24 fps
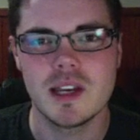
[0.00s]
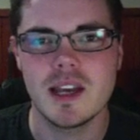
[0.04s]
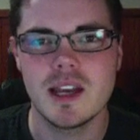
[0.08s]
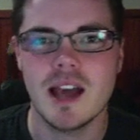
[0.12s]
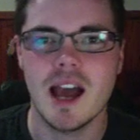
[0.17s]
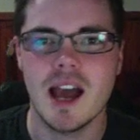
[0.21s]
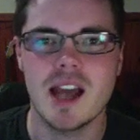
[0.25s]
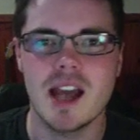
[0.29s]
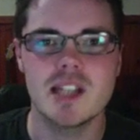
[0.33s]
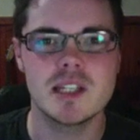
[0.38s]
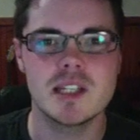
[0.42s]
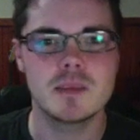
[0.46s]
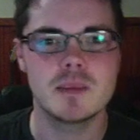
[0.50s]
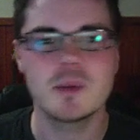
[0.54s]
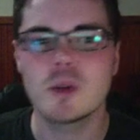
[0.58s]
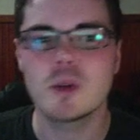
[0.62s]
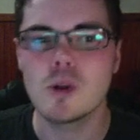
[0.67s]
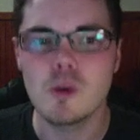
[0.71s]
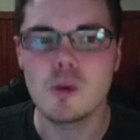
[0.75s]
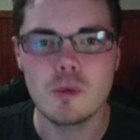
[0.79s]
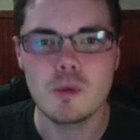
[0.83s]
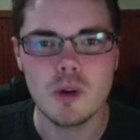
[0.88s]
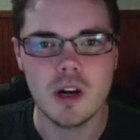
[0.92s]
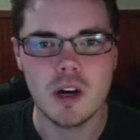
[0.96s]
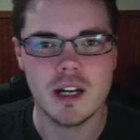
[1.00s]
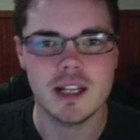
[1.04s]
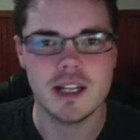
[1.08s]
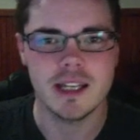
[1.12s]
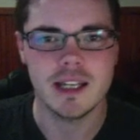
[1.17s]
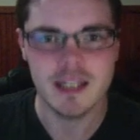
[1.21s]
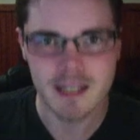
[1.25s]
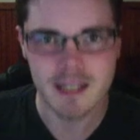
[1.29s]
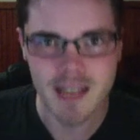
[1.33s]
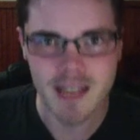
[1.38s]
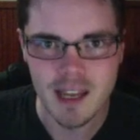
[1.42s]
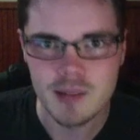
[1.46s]
In typical grinding
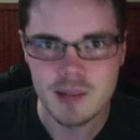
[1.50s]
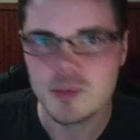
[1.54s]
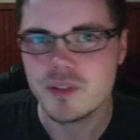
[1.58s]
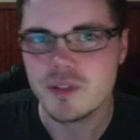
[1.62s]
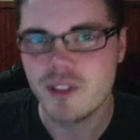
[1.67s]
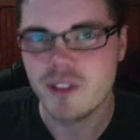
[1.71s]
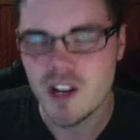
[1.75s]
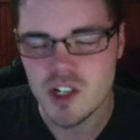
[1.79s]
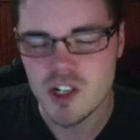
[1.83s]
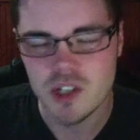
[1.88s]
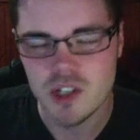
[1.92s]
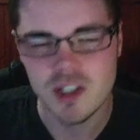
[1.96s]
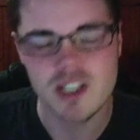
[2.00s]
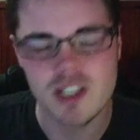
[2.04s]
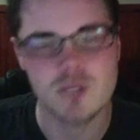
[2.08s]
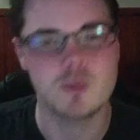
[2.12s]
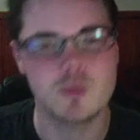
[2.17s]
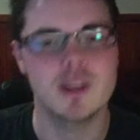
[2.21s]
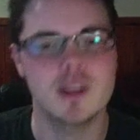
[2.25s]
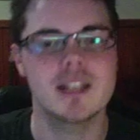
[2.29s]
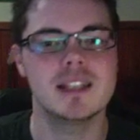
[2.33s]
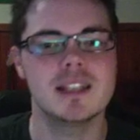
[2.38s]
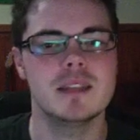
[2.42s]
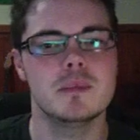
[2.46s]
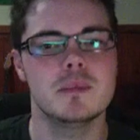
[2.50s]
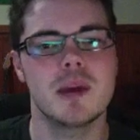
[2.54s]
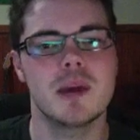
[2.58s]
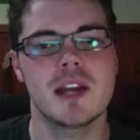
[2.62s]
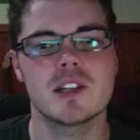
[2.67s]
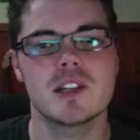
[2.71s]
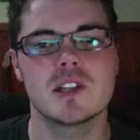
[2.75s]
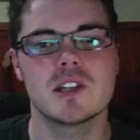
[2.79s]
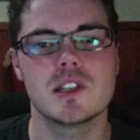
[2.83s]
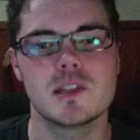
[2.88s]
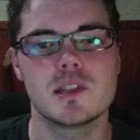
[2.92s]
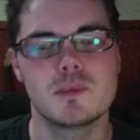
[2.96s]
gear games fashion, these weekly
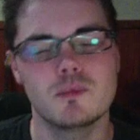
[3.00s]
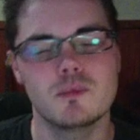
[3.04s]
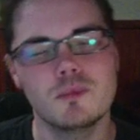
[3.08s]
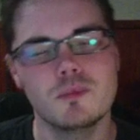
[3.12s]
patches,